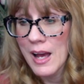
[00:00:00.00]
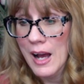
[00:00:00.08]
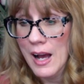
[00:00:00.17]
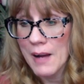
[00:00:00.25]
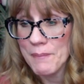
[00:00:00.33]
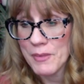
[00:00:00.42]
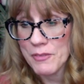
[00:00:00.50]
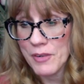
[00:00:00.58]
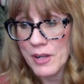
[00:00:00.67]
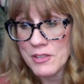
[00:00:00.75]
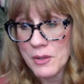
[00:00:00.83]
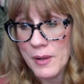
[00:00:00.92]
Um,
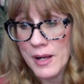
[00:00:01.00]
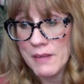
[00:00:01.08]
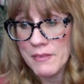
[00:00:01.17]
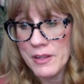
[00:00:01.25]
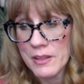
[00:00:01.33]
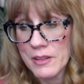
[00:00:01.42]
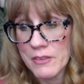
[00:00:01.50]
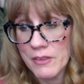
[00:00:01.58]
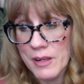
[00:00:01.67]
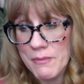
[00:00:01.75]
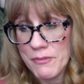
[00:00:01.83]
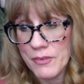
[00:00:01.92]
fresh guava,
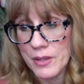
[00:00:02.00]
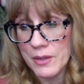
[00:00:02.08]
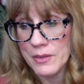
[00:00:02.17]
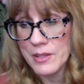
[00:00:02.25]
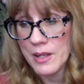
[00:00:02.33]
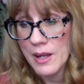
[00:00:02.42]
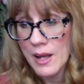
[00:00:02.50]
grapefruit,